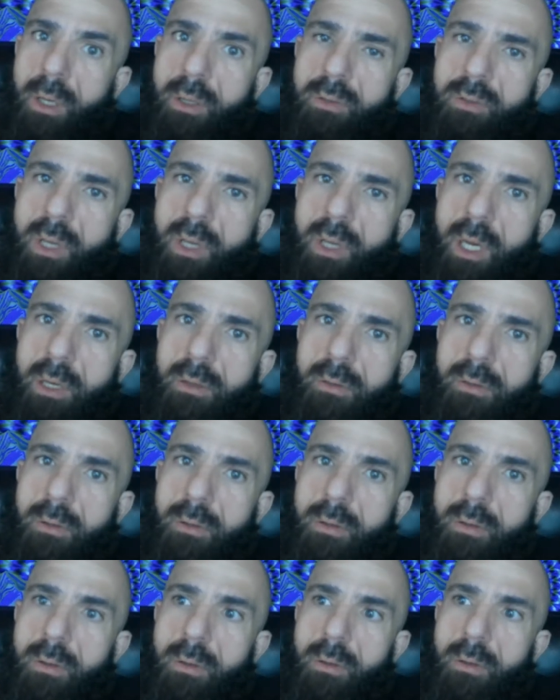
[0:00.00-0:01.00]
it's
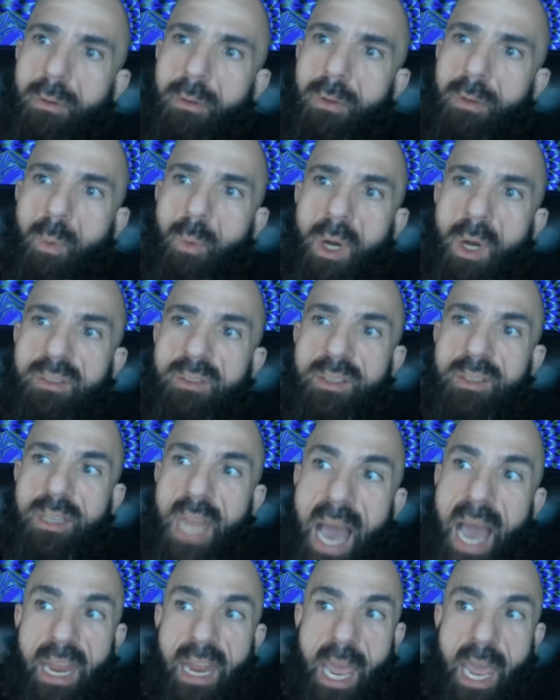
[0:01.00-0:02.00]
like the ones
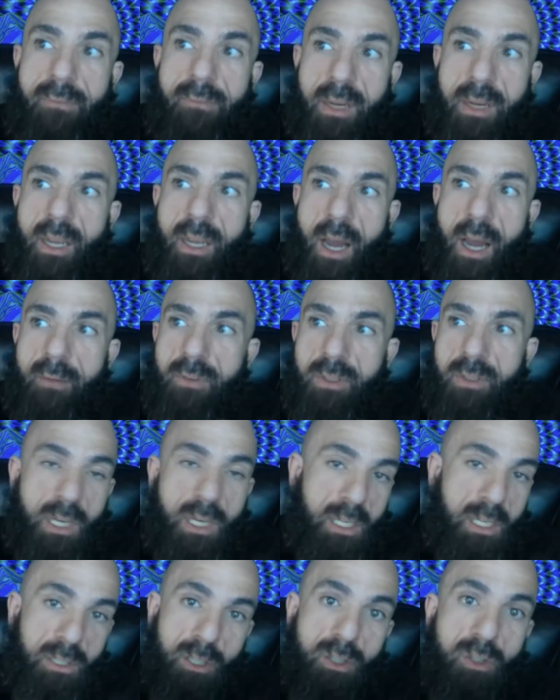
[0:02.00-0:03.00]
not having
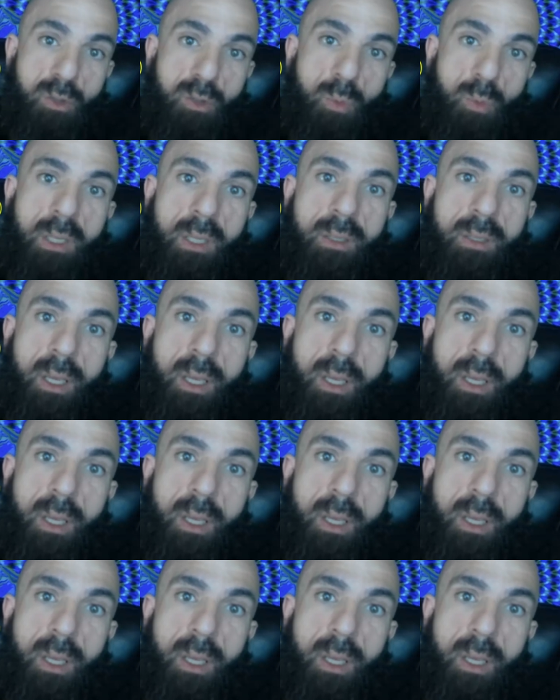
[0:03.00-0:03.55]
conversations with